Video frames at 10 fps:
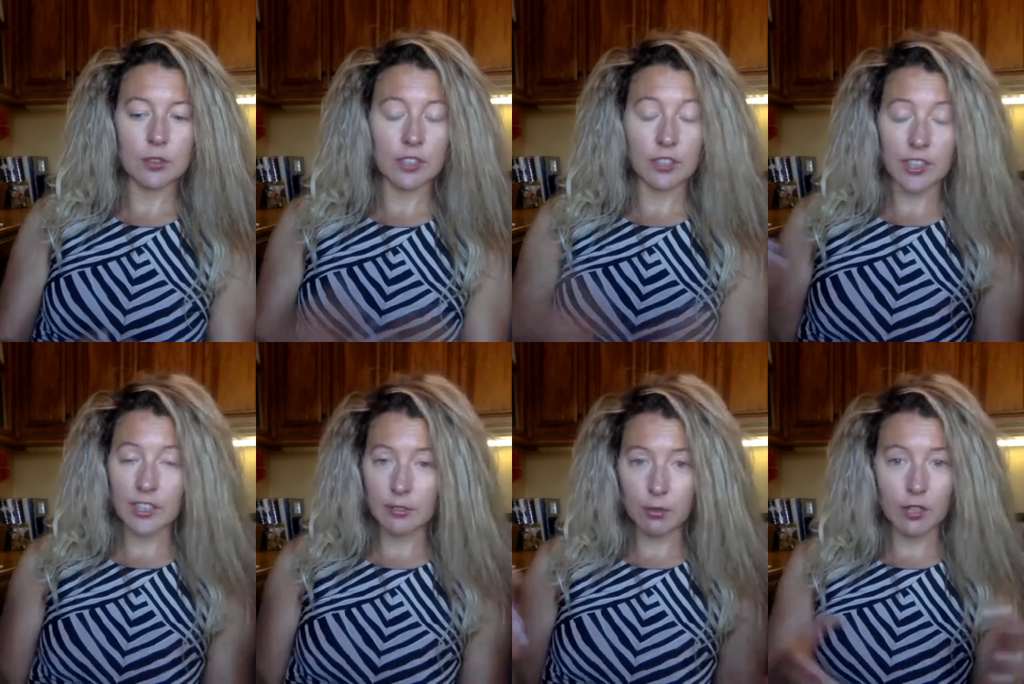You know, I
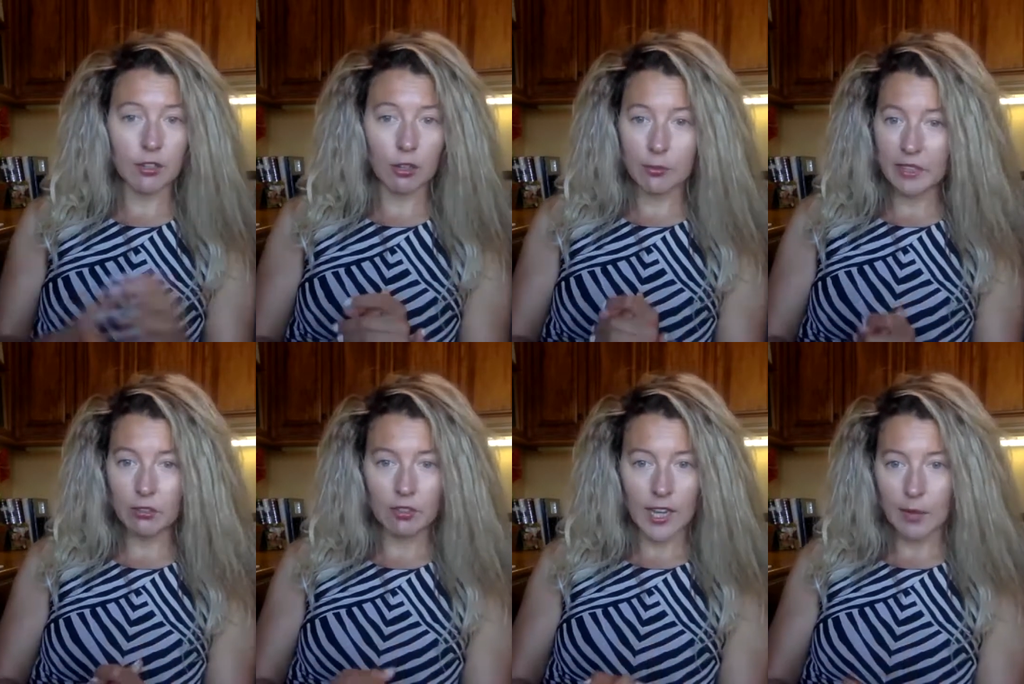can run all my
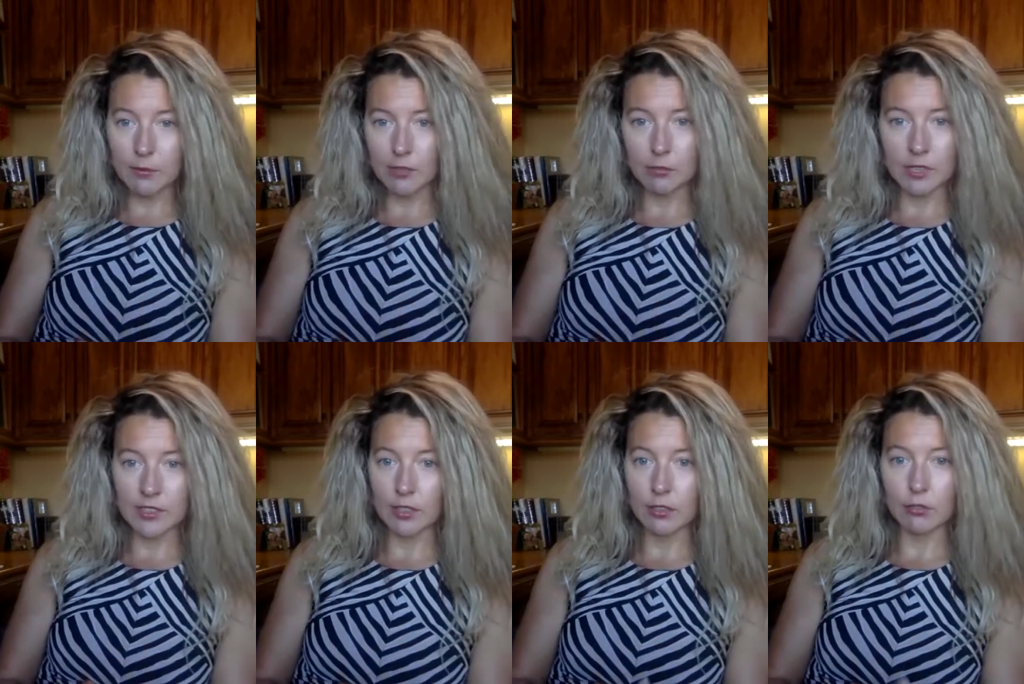own labs on
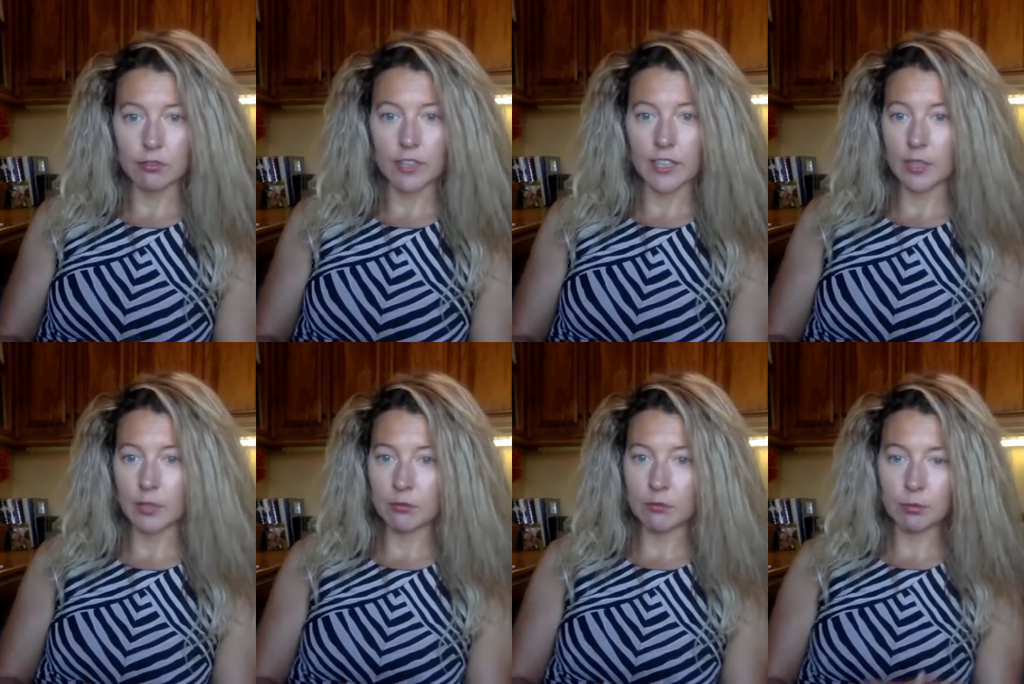myself, and I
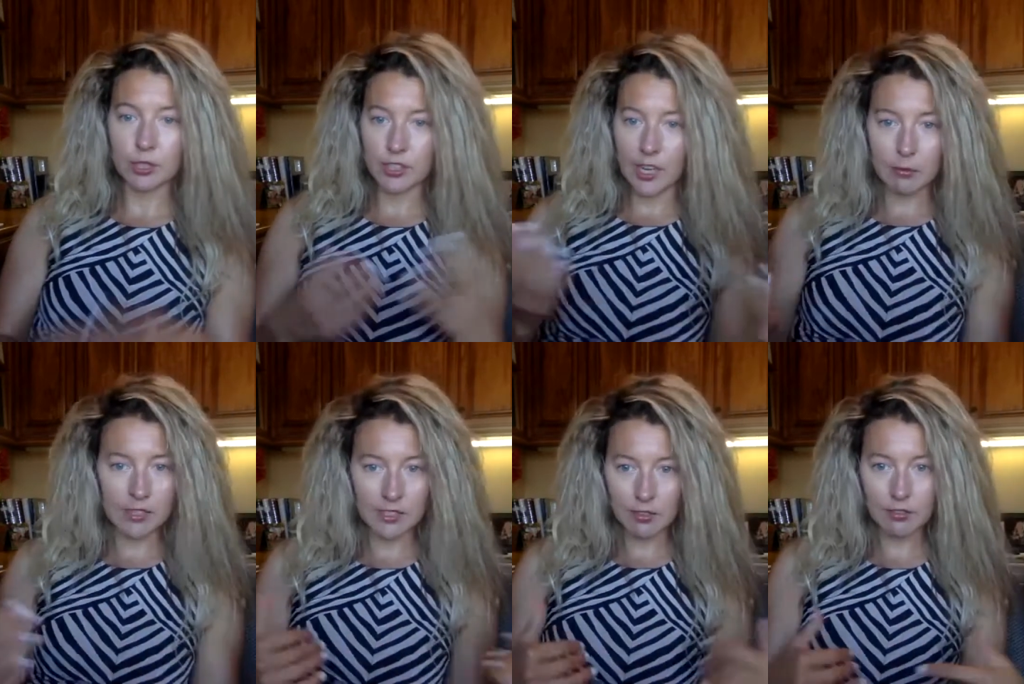can prescribe
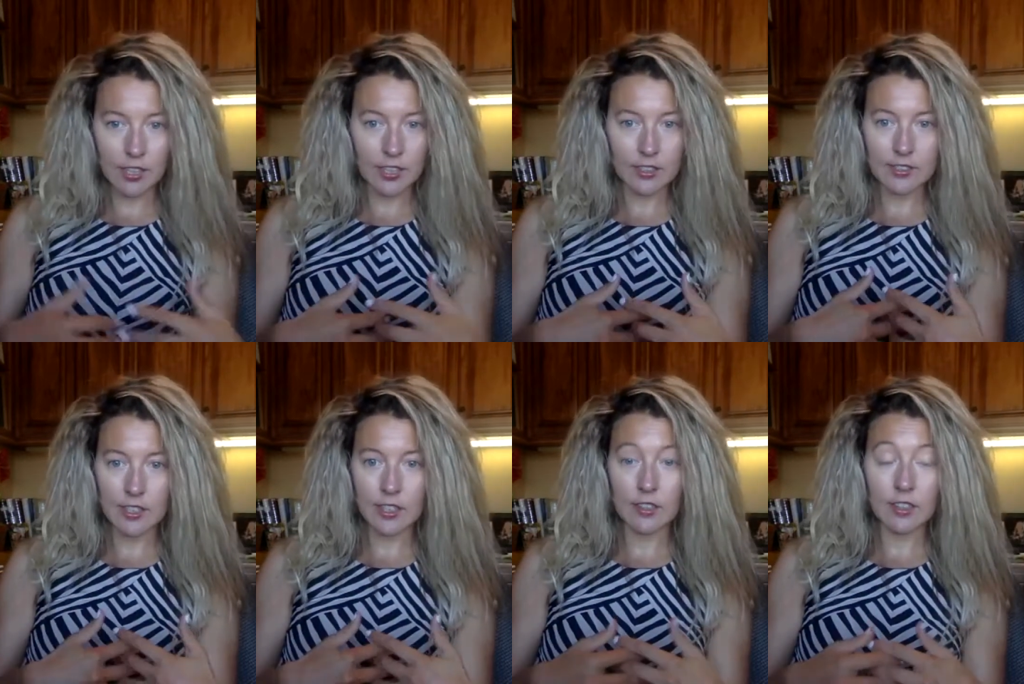myself things that